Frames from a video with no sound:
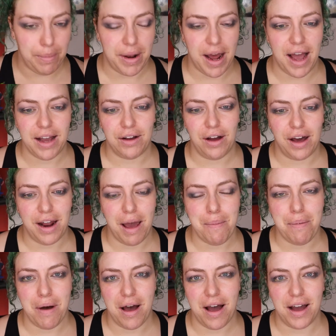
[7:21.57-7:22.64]
But I got
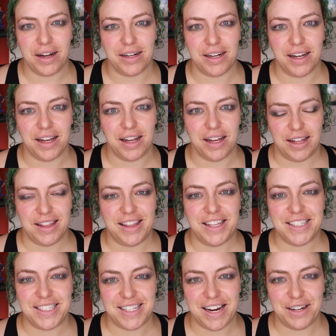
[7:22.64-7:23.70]
up on the
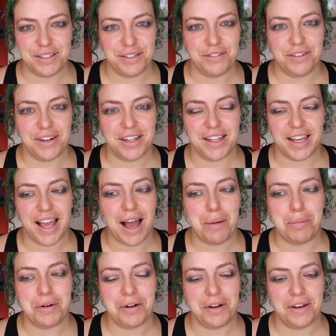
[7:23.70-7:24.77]
stairs in front of the
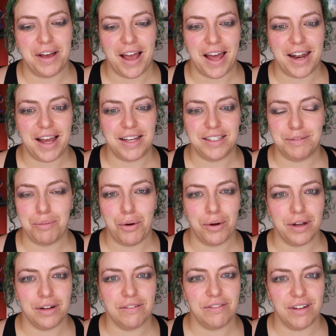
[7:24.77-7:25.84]
Capitol and I
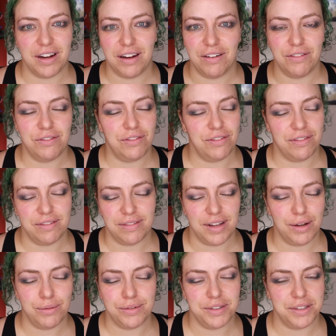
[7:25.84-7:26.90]
spoke in front of,
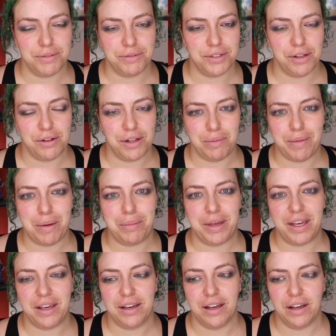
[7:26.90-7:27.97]
it, it was only
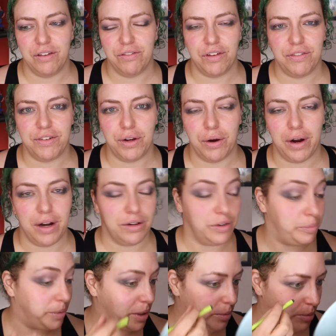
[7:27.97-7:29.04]
maybe 50 or
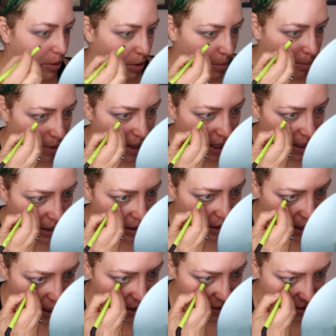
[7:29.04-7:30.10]
100 people, but
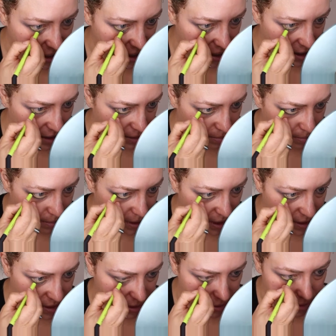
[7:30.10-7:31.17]
I did it
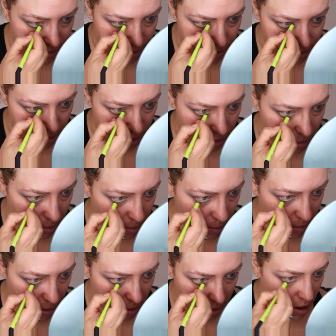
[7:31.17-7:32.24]
because I was
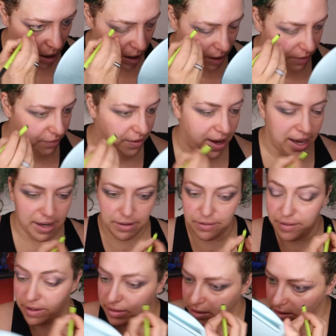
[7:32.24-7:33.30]
so horrified and
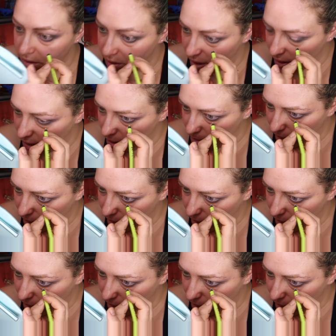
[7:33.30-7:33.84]
felt so strongly